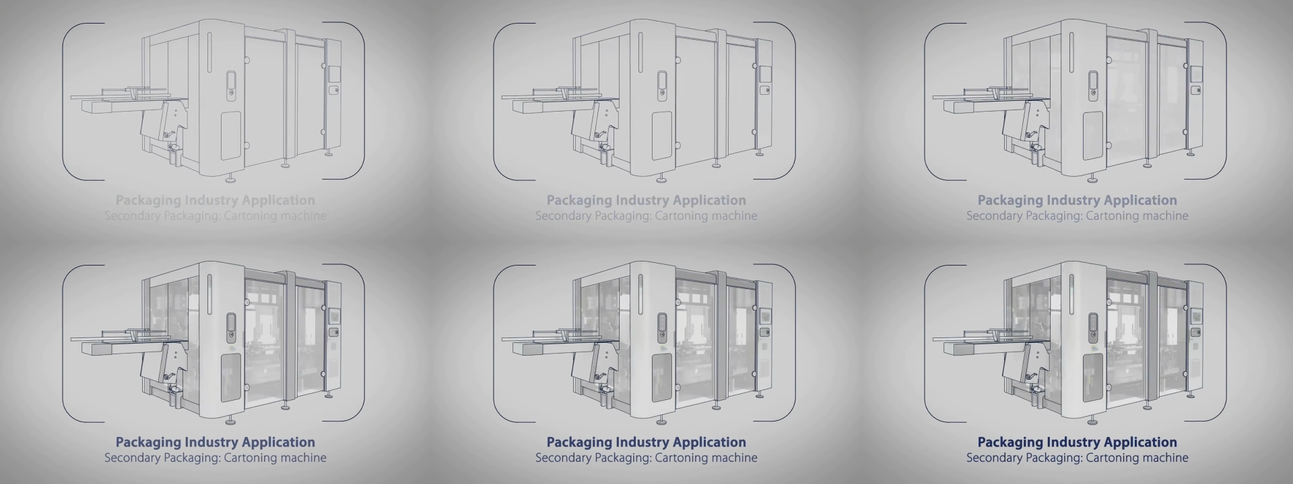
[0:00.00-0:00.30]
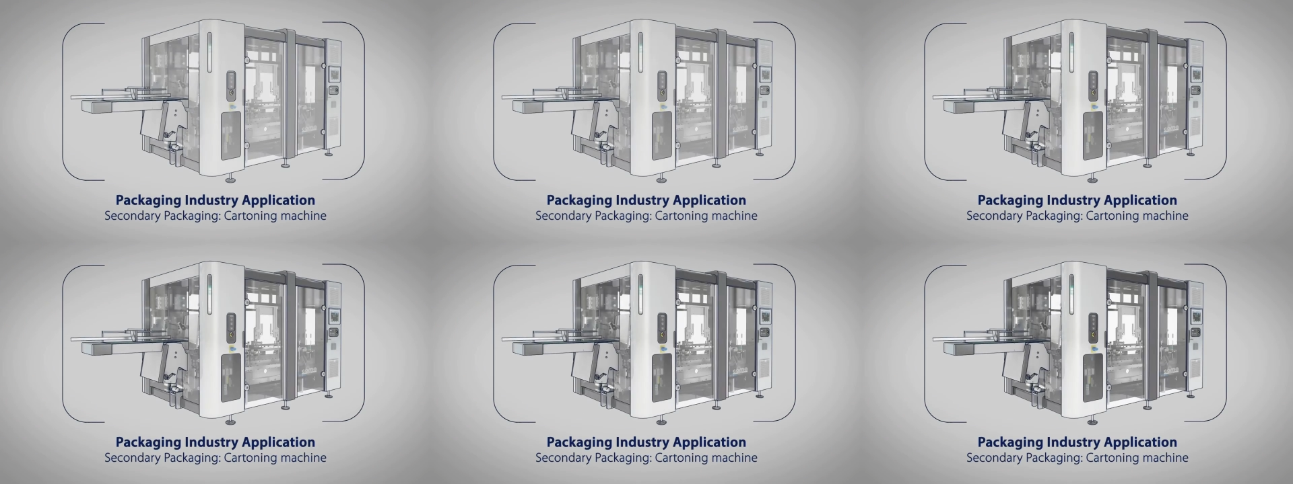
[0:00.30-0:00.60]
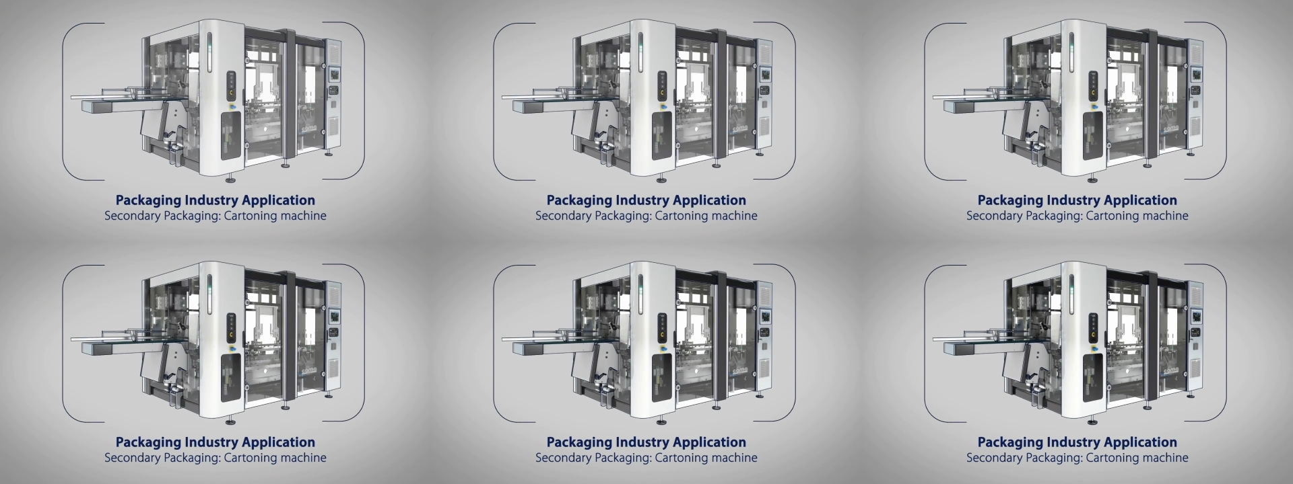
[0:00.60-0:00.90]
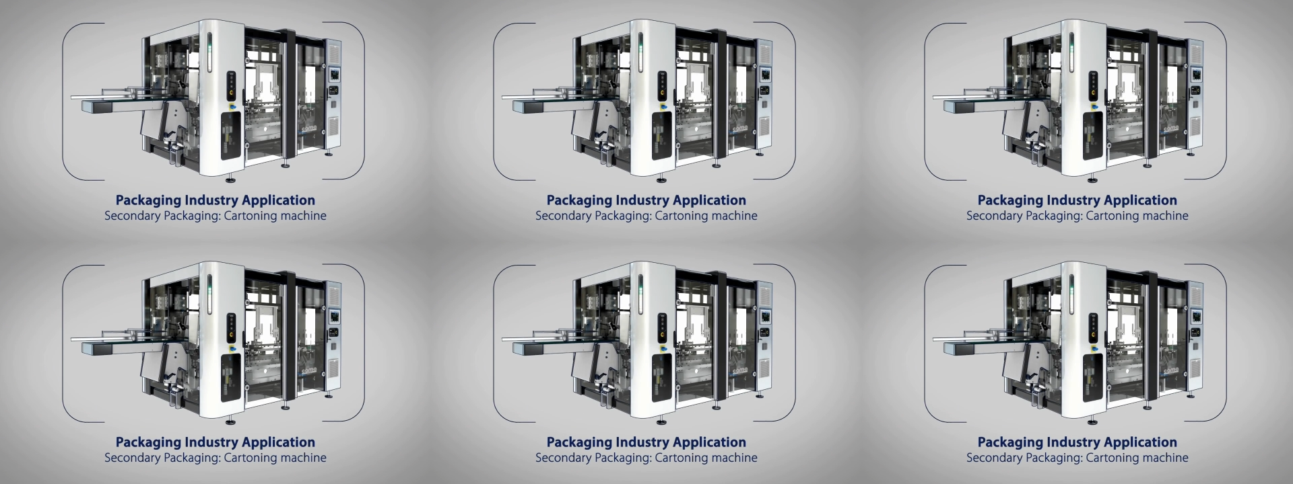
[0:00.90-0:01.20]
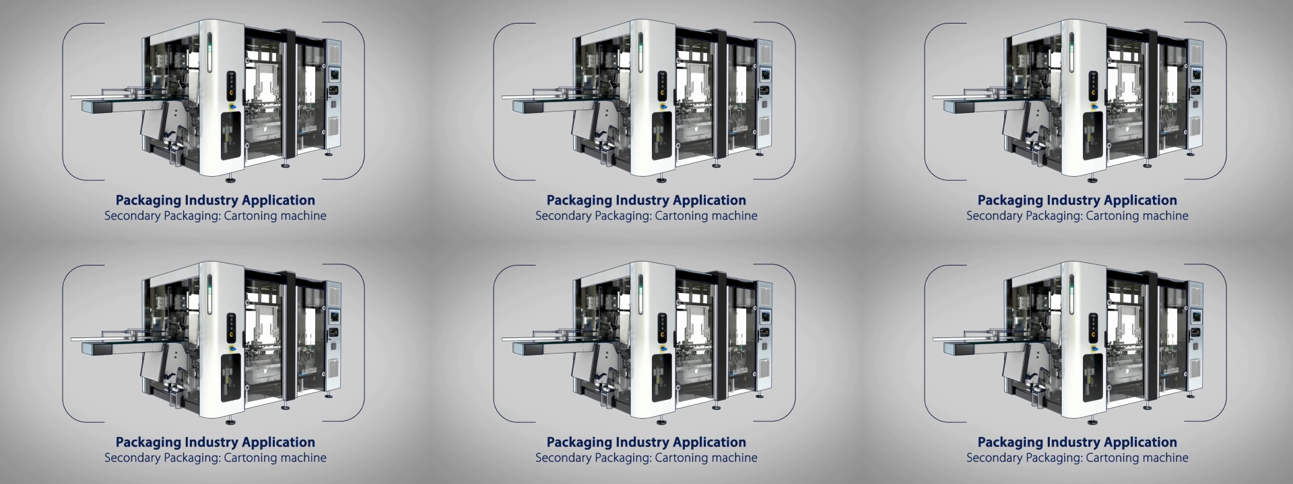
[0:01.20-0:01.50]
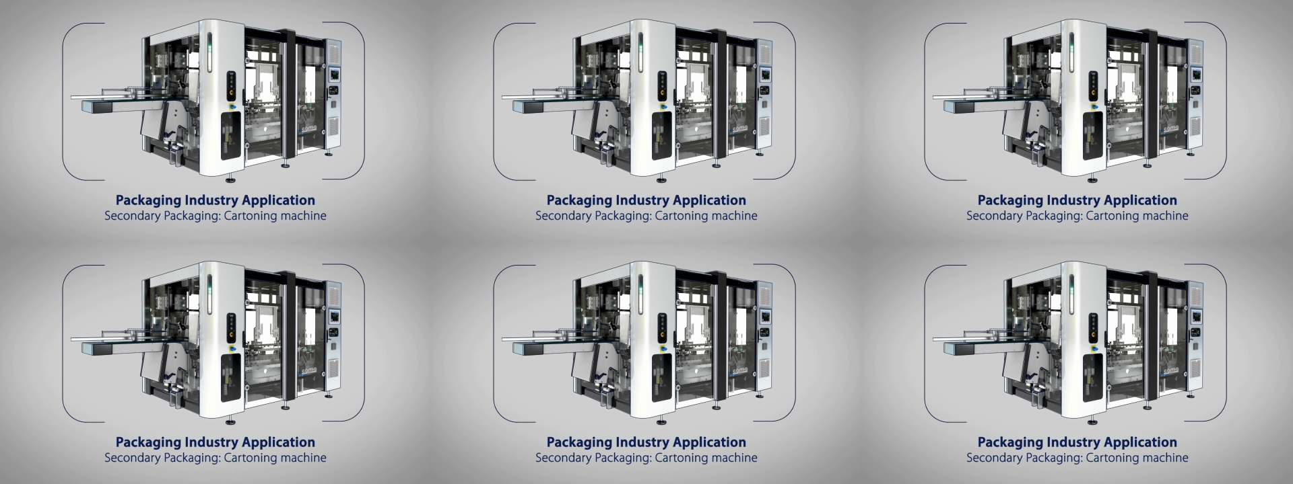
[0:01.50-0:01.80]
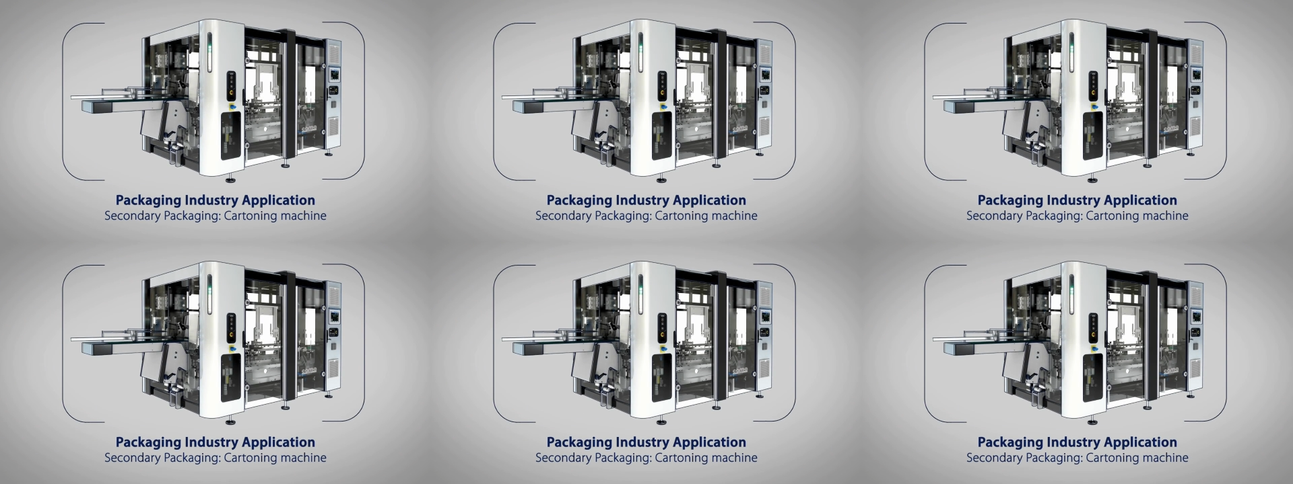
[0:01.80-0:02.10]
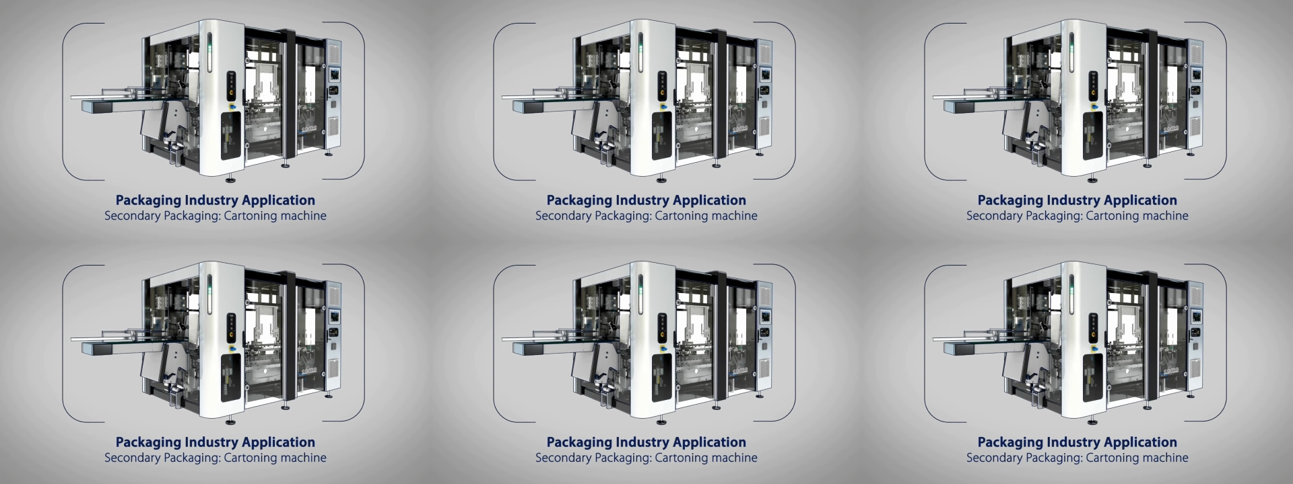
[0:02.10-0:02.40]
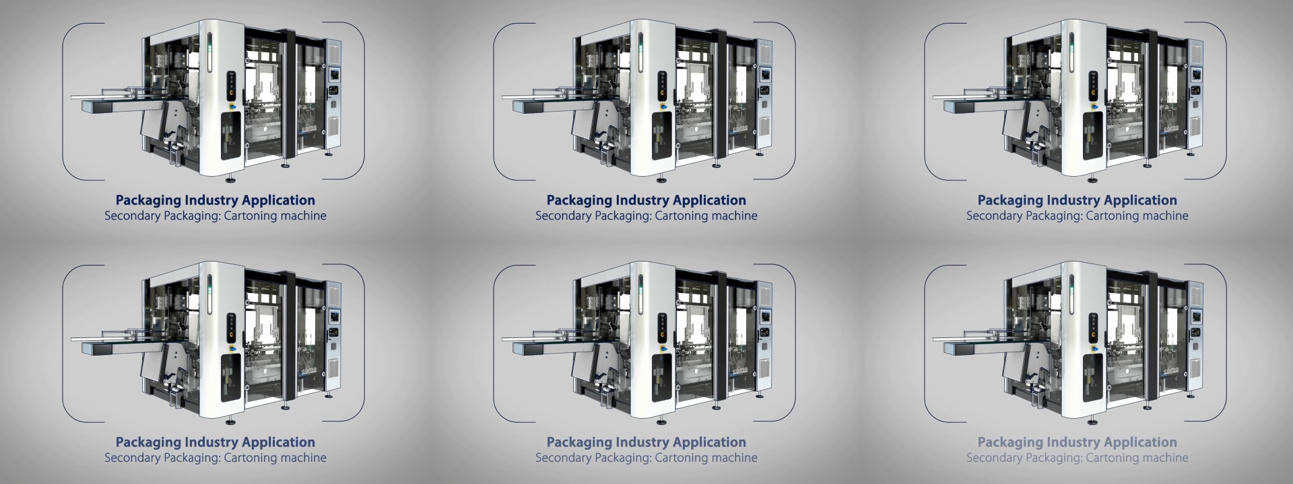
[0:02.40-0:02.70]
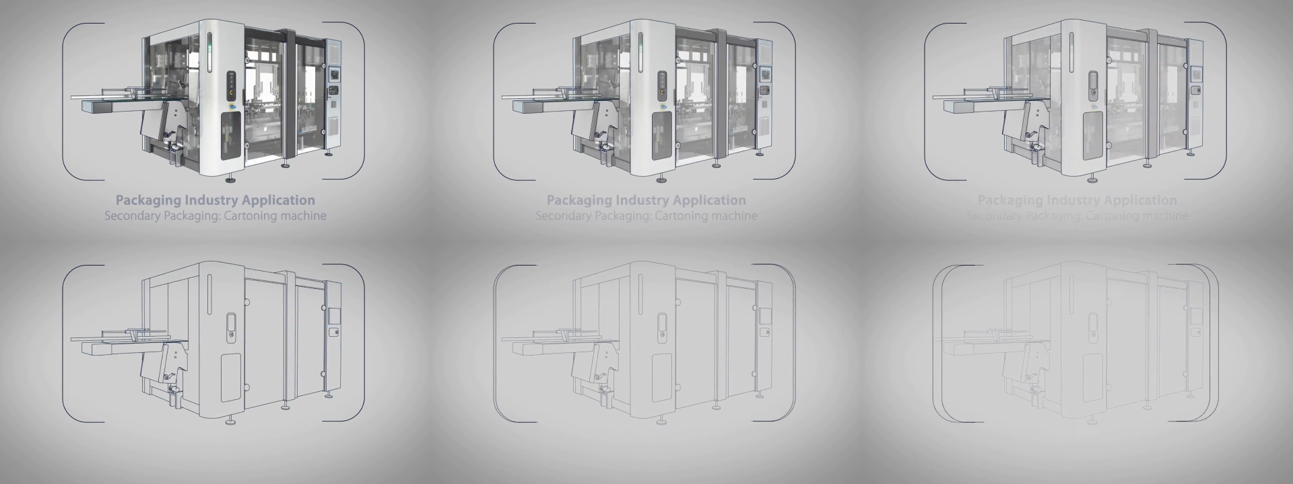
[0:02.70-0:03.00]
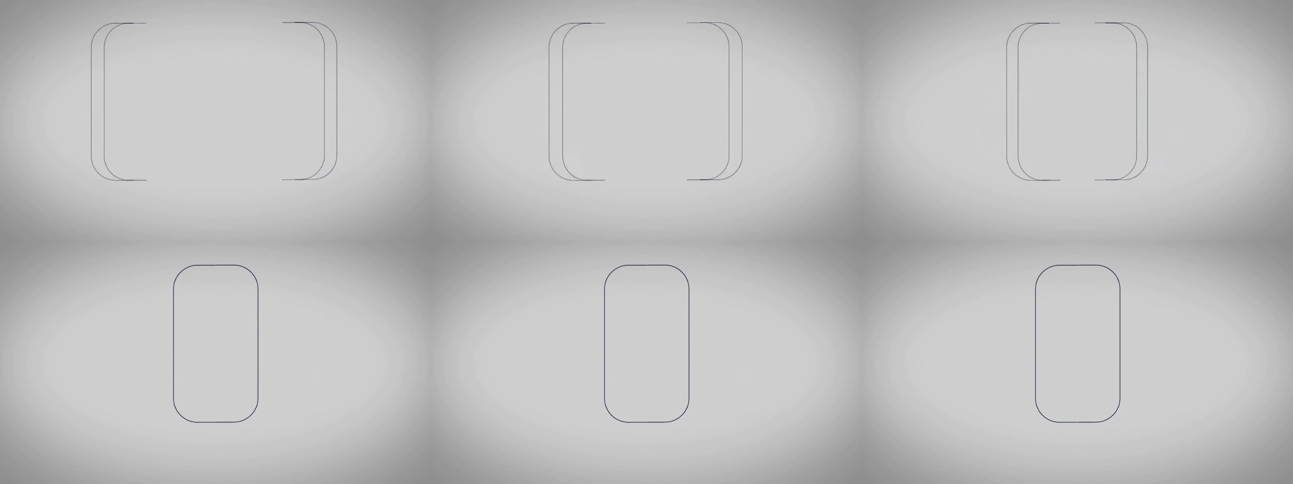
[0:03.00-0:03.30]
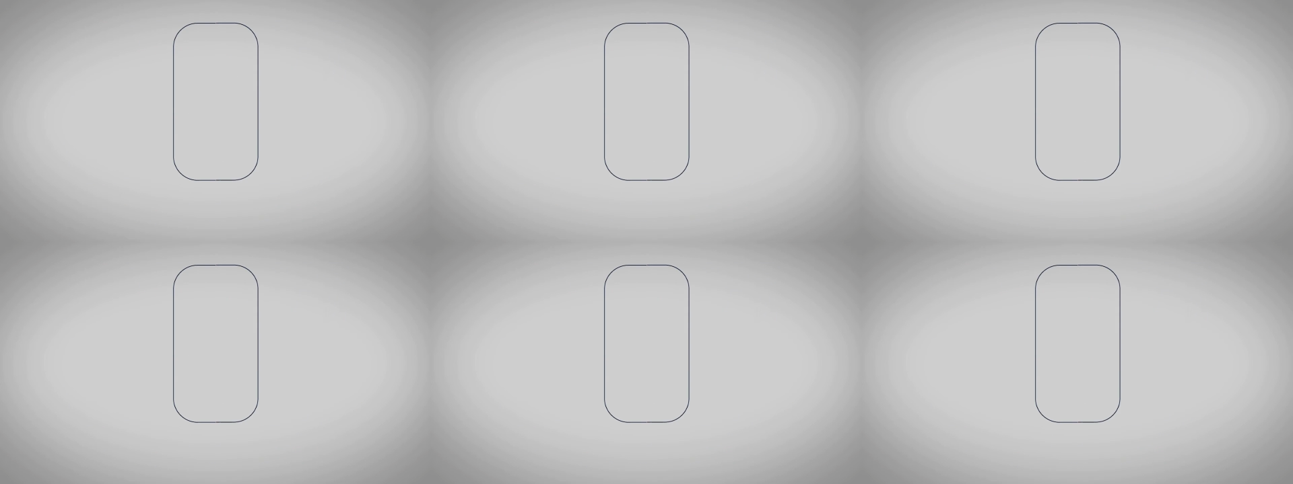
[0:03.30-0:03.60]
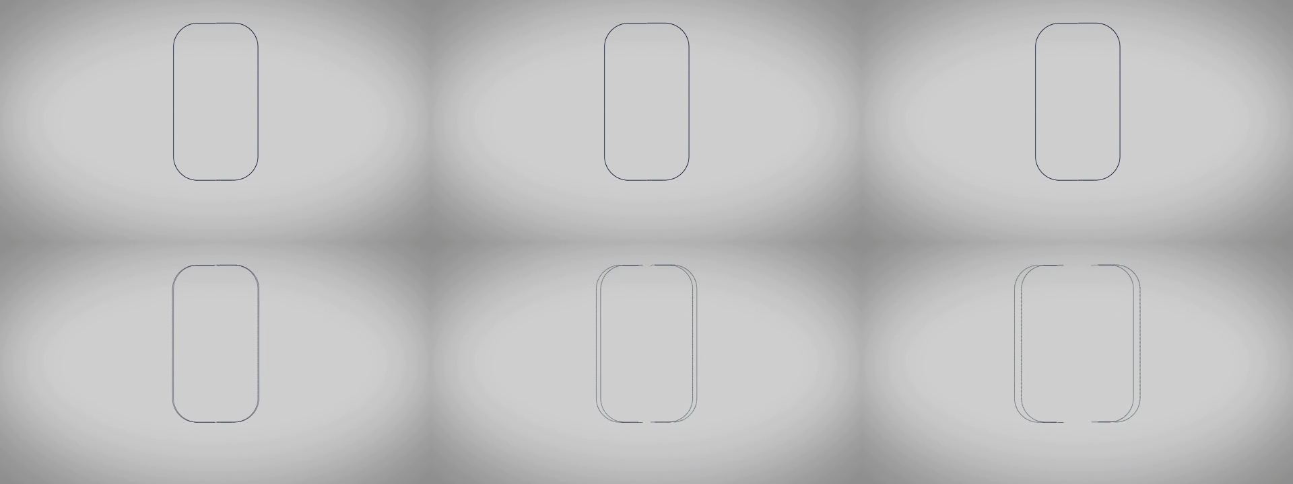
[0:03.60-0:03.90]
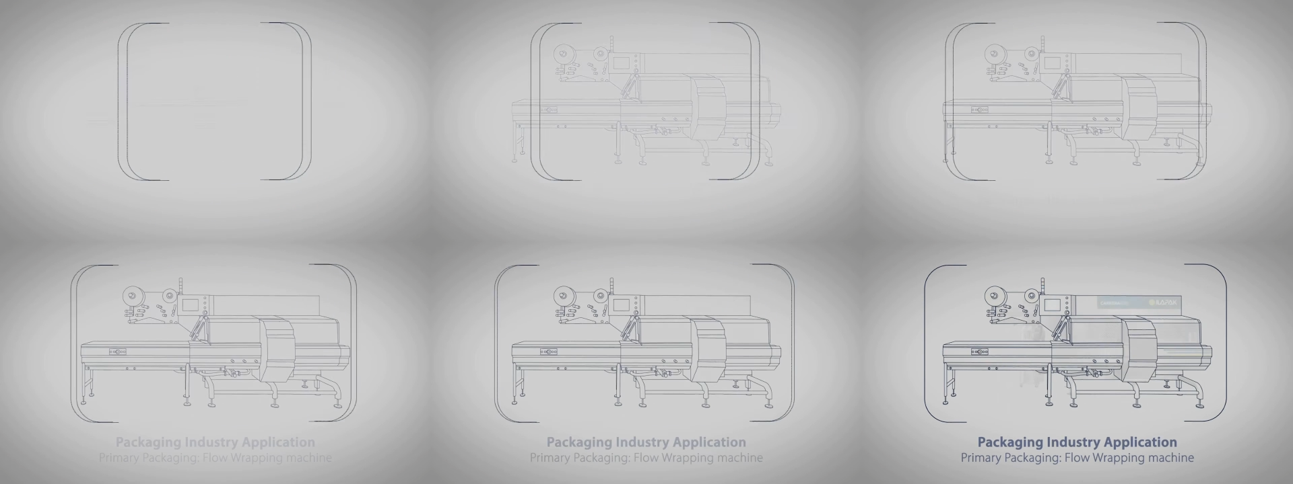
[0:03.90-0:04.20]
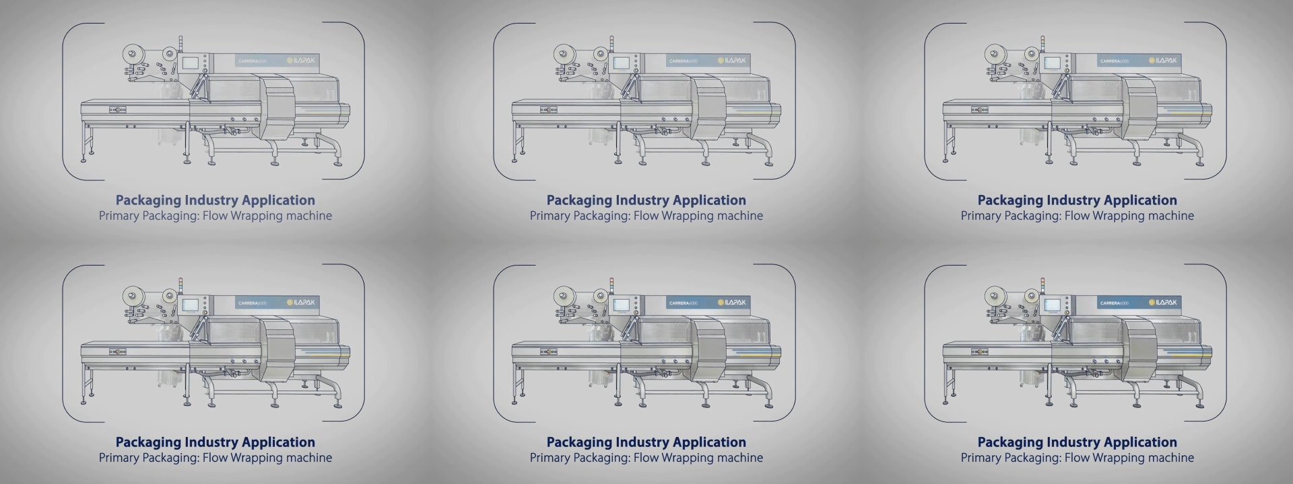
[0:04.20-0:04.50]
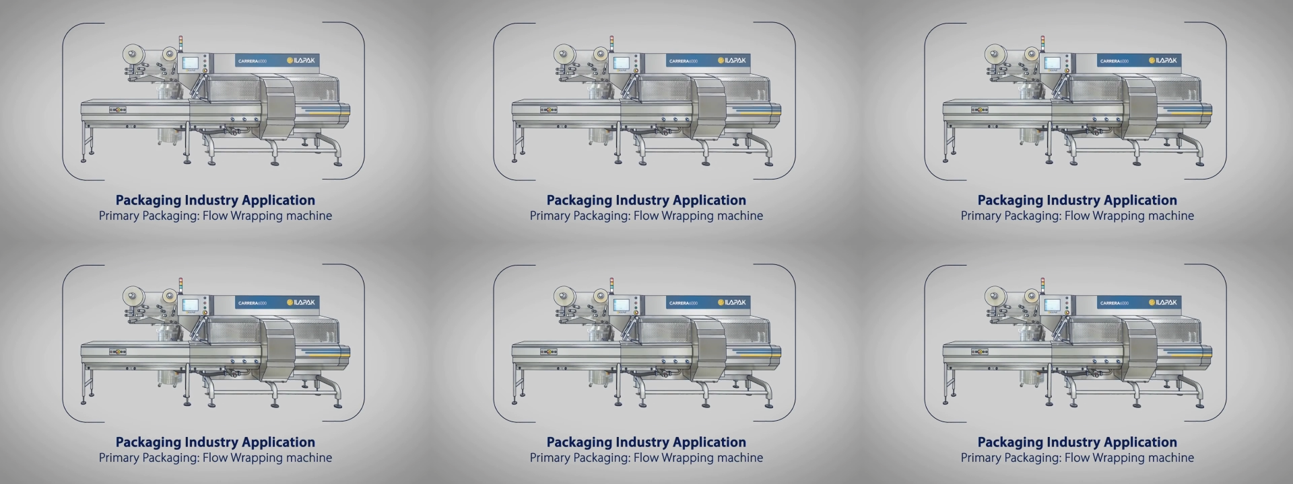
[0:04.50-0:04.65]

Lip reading: Nobody's mouth can be seen.